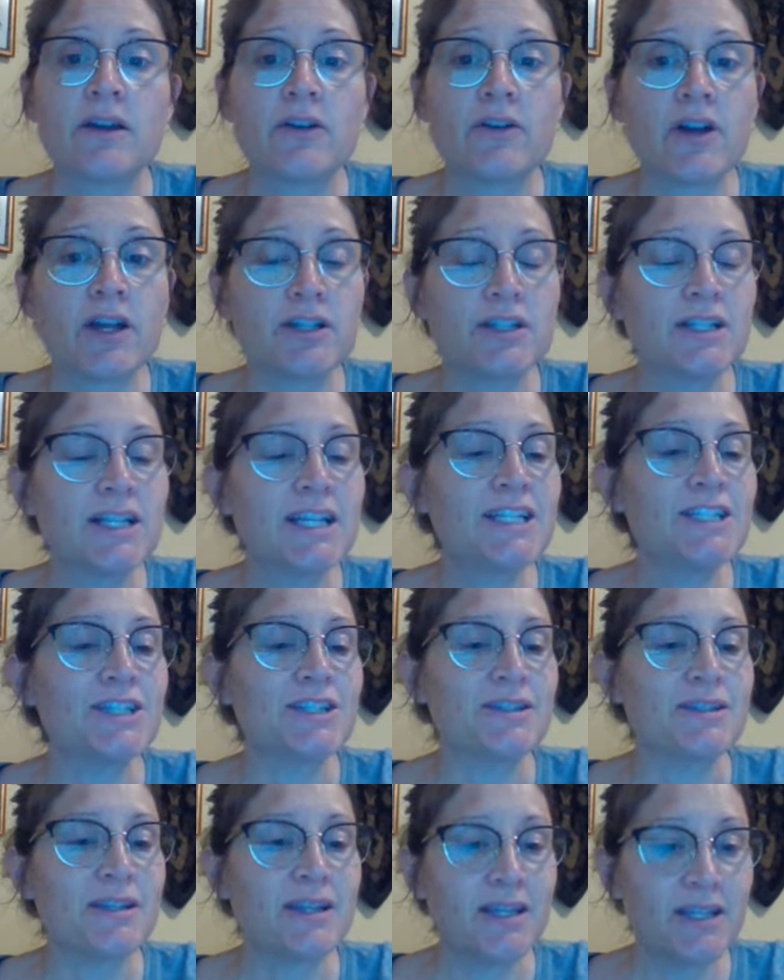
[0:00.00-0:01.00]

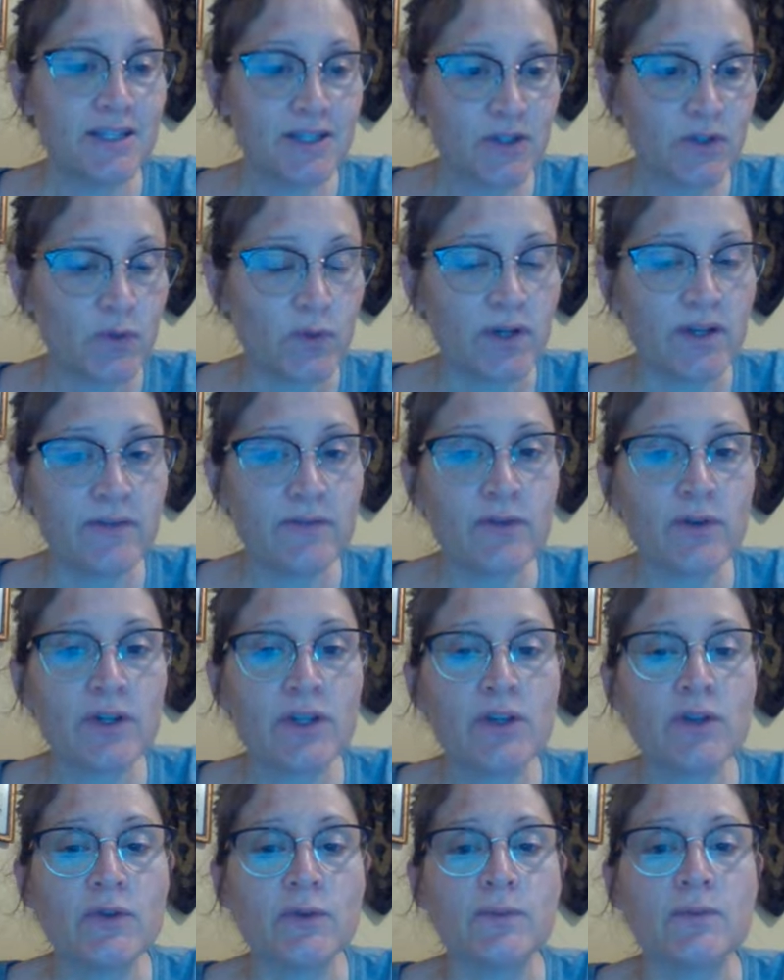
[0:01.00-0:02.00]
Congratulations, it's 24
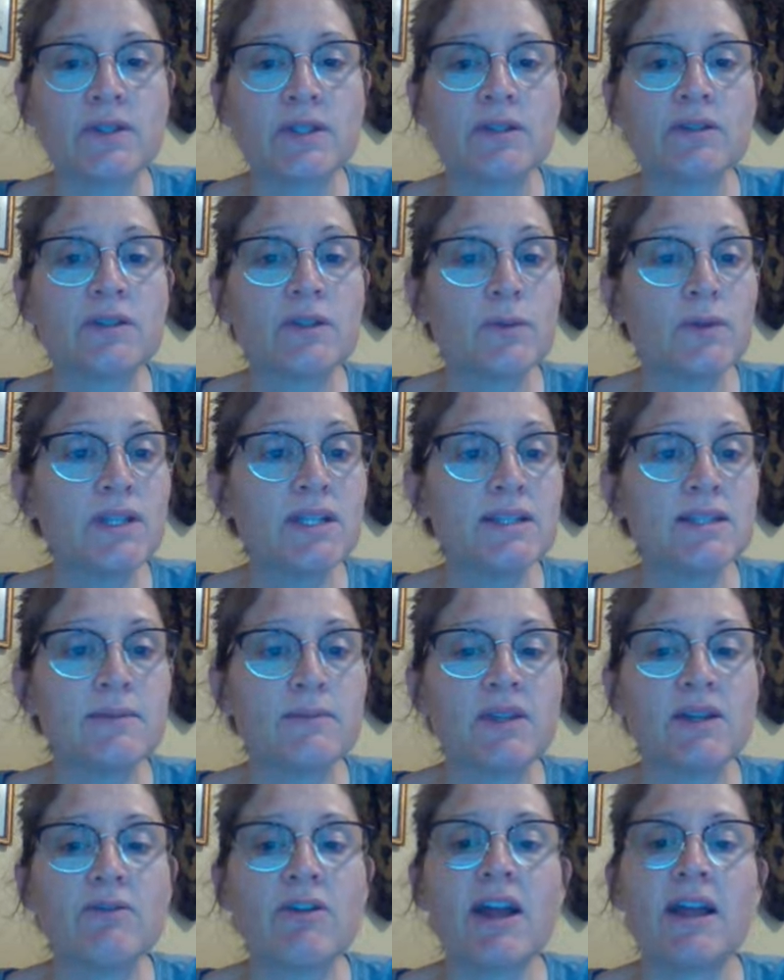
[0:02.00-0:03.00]
cubes. So we did
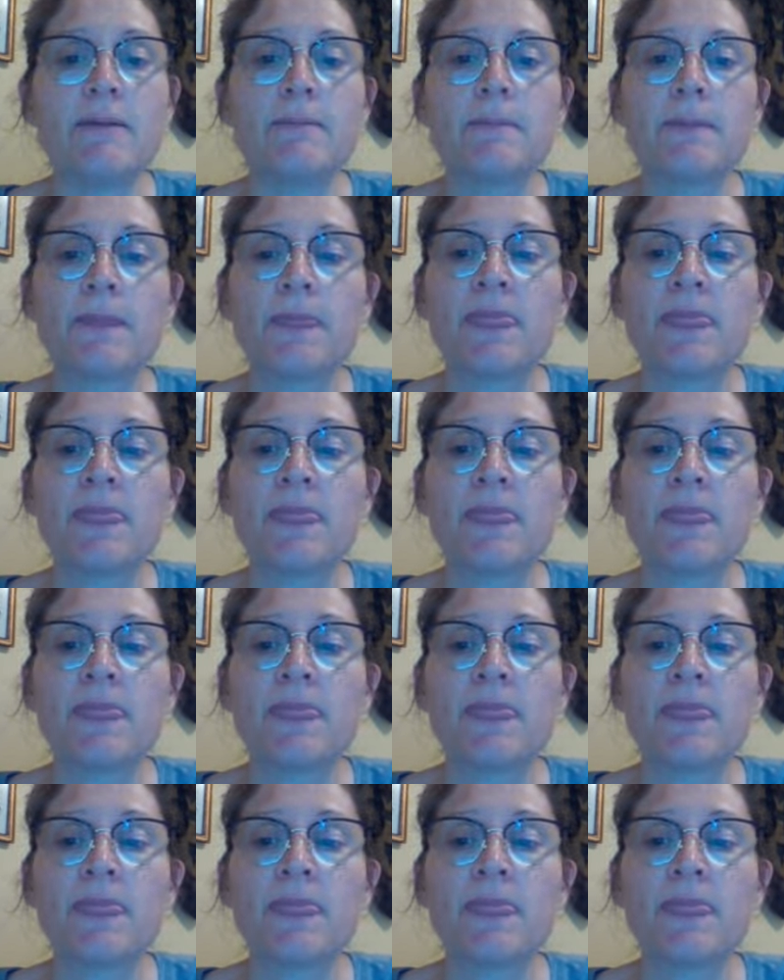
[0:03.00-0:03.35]
something right.